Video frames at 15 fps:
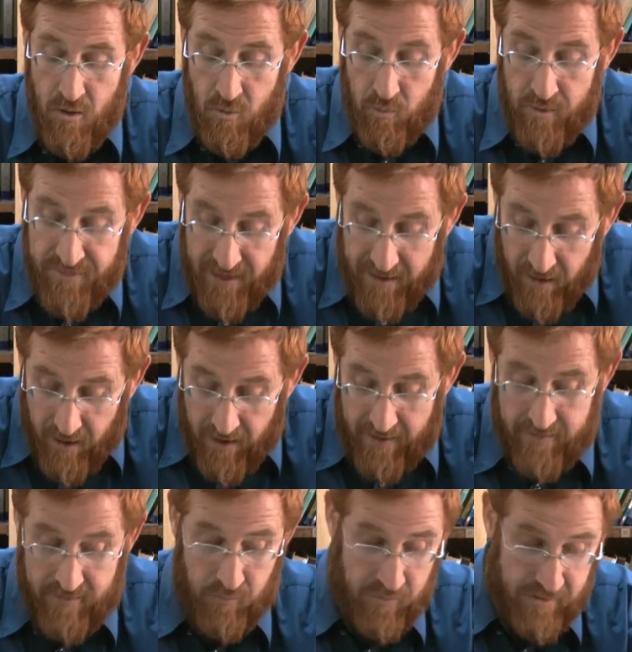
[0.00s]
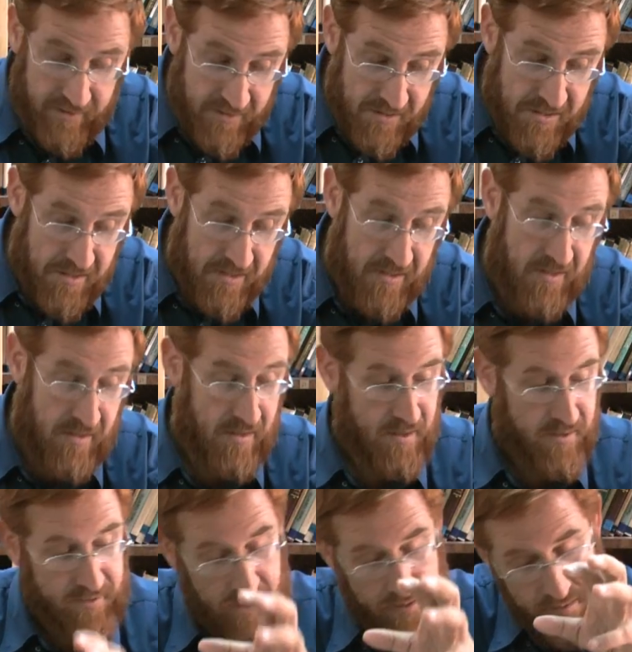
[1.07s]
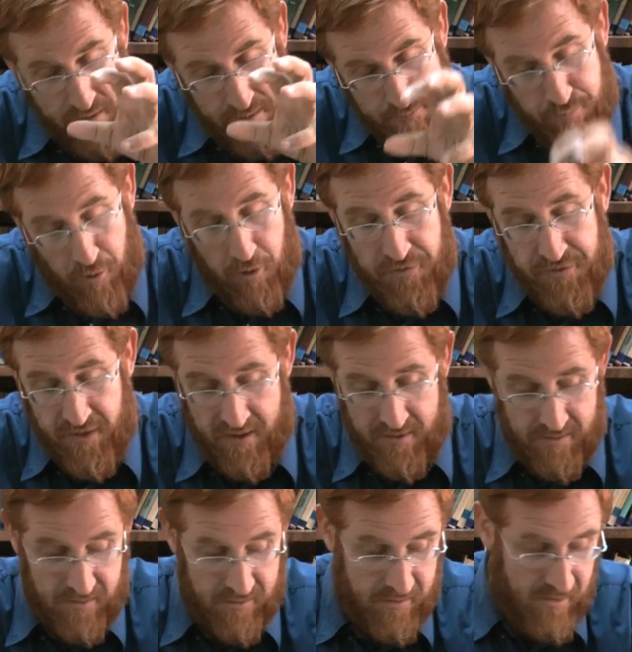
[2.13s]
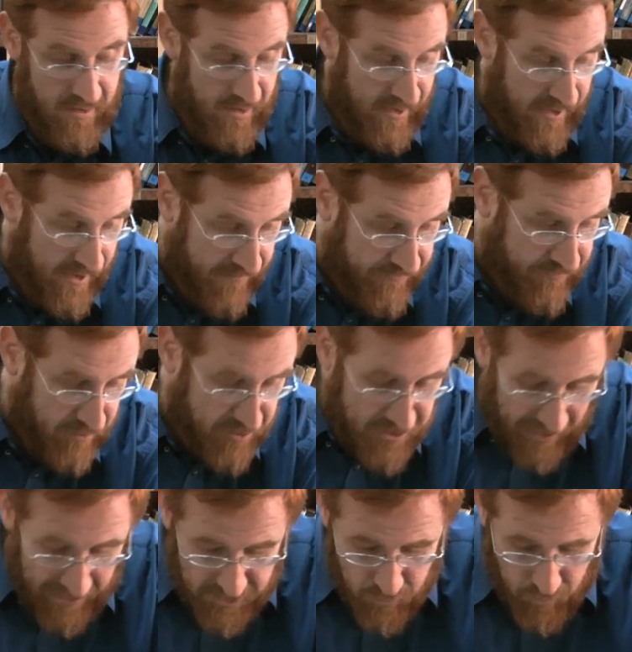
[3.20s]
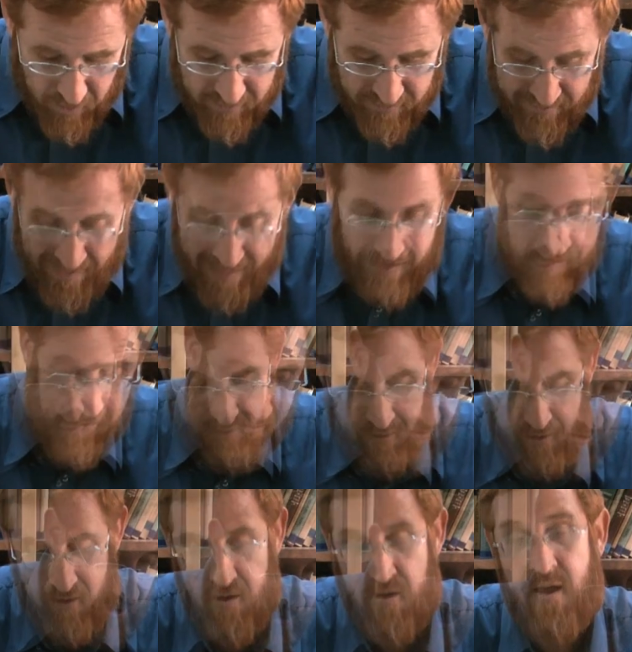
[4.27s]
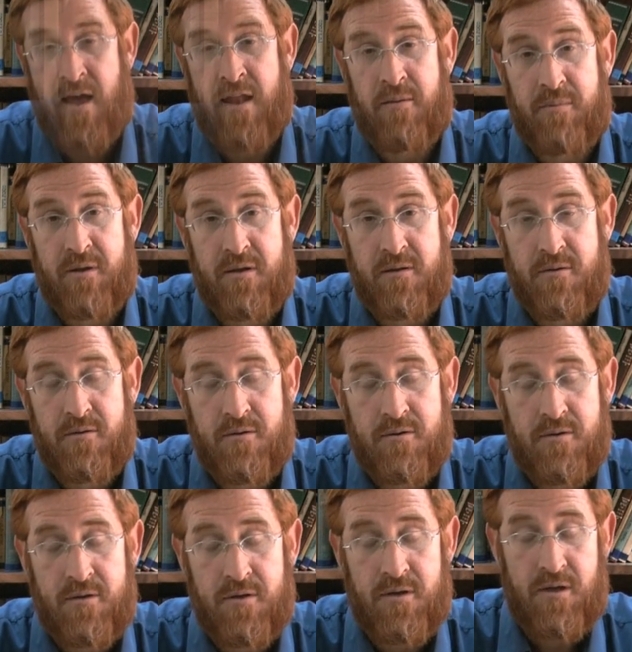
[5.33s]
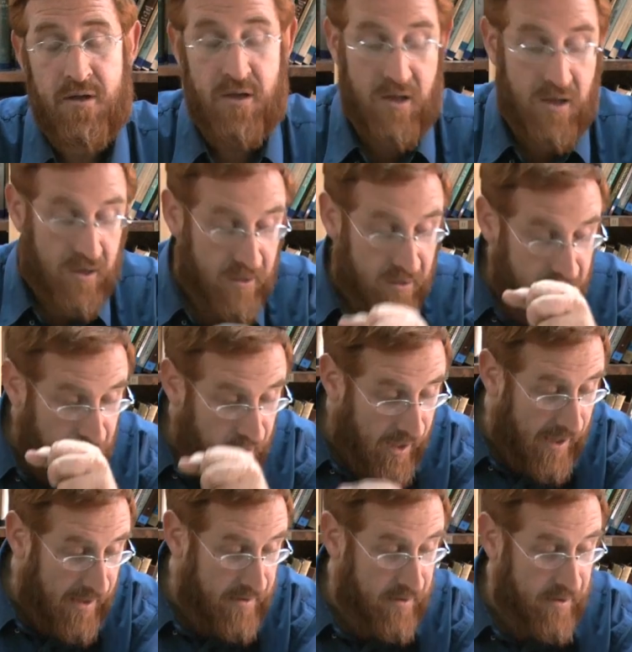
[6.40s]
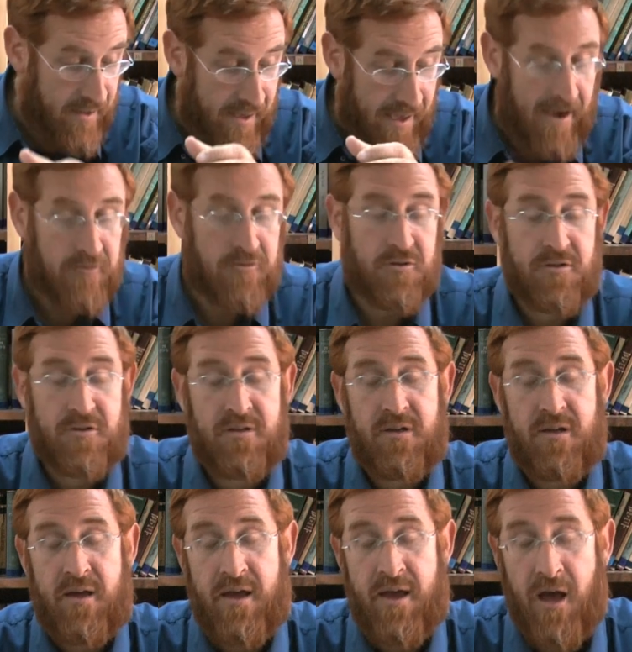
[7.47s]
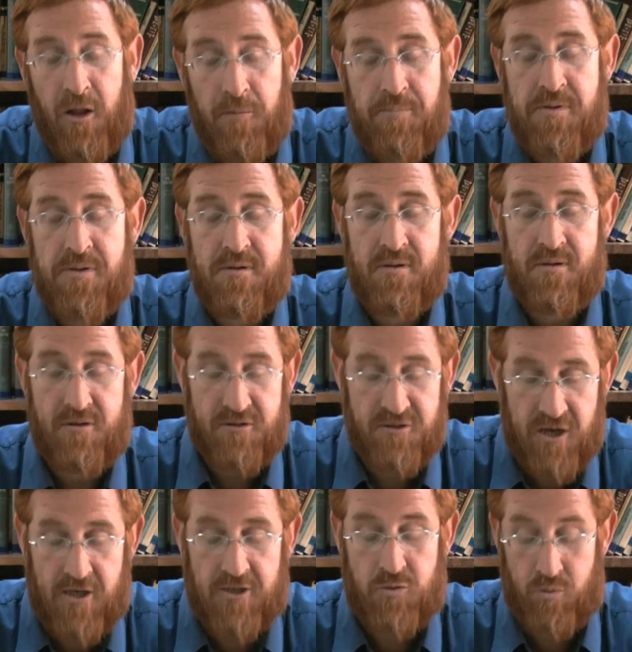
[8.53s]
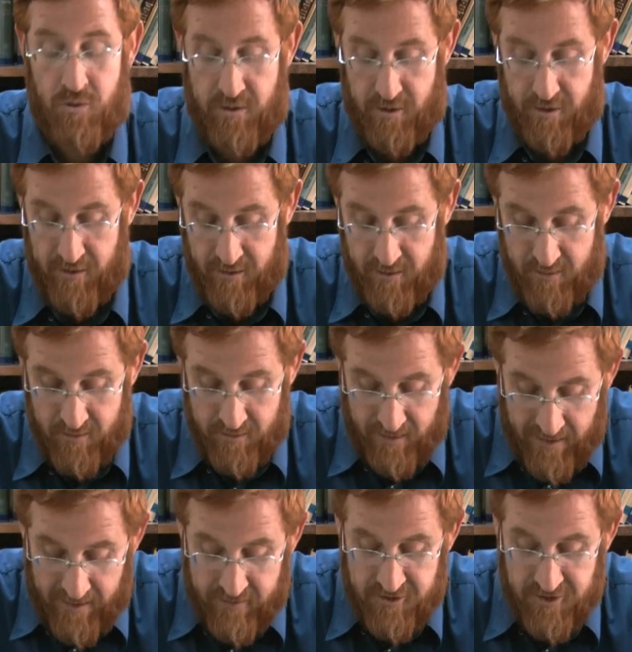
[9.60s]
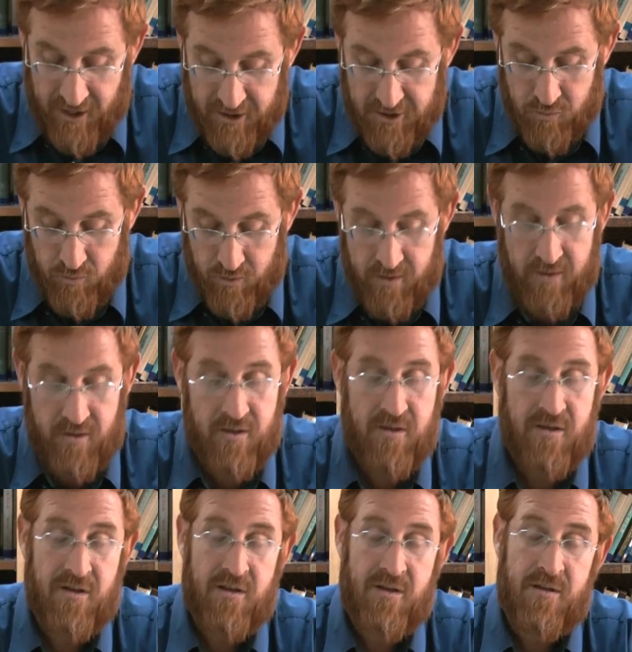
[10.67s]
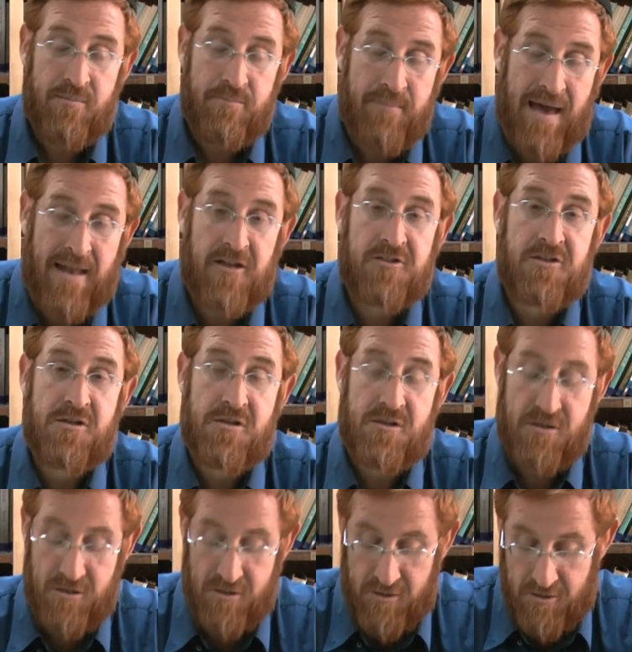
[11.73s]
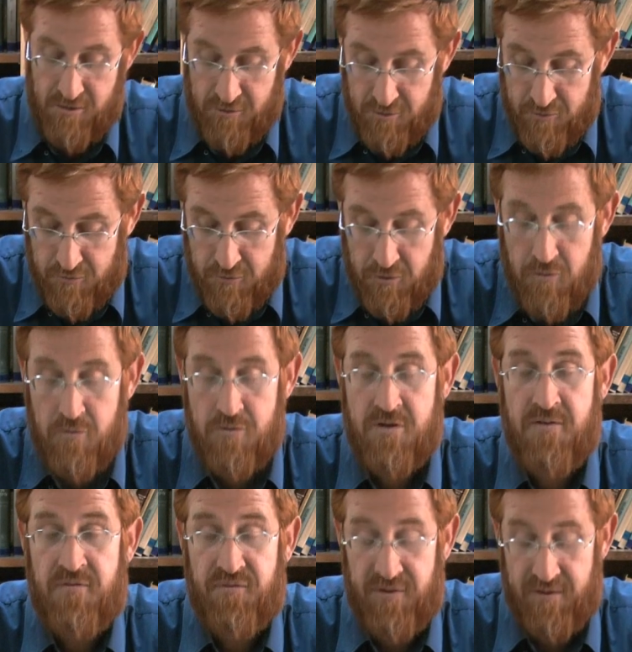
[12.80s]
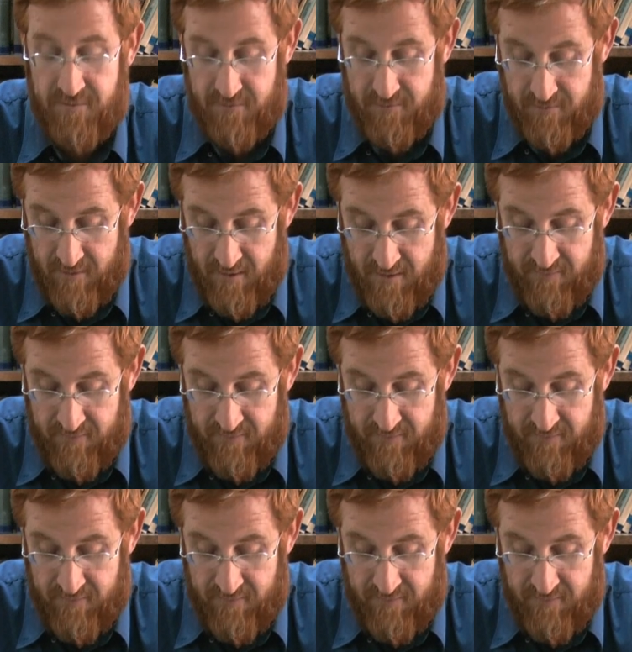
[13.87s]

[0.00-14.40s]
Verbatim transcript: We can see that in both cases, after Joshua attacks the enemy, God actually helps Joshua, and Joshua manages to defeat.